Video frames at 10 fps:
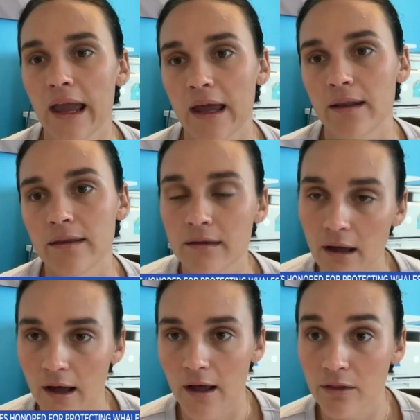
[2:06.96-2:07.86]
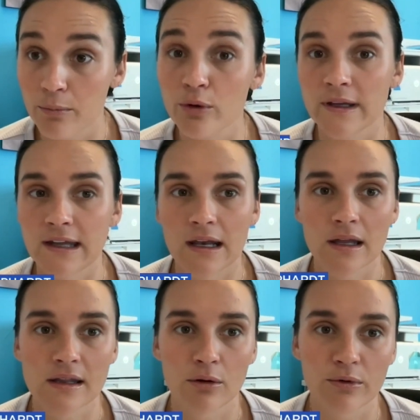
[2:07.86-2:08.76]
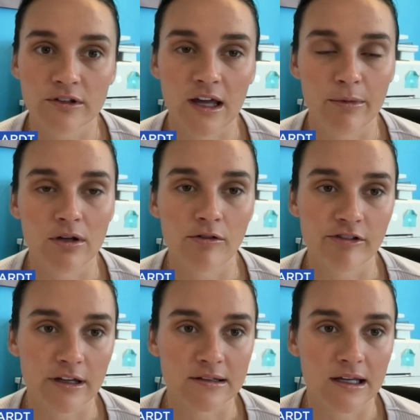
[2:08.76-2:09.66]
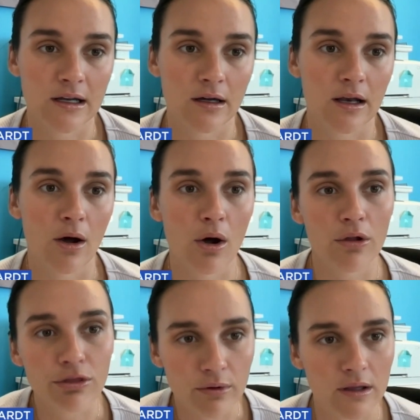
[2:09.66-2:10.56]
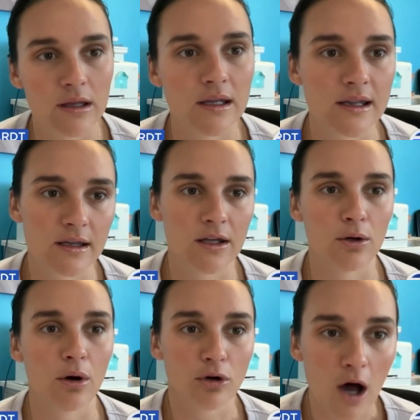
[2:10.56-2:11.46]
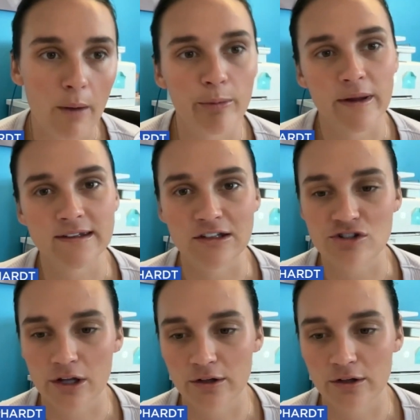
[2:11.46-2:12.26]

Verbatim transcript: and uh, the buoy data, so real-time acoustic data, and all three of these, you know, complement each